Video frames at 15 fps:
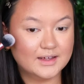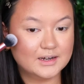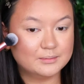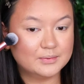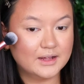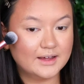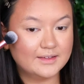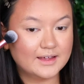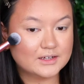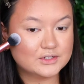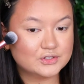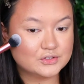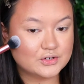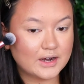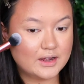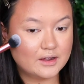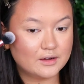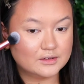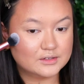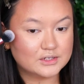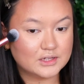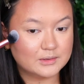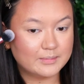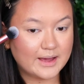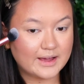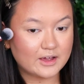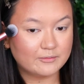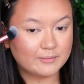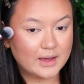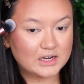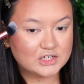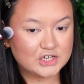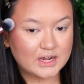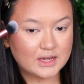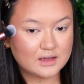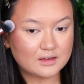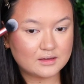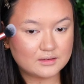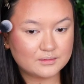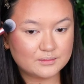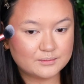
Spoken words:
and apply that straight onto the back of my cheek.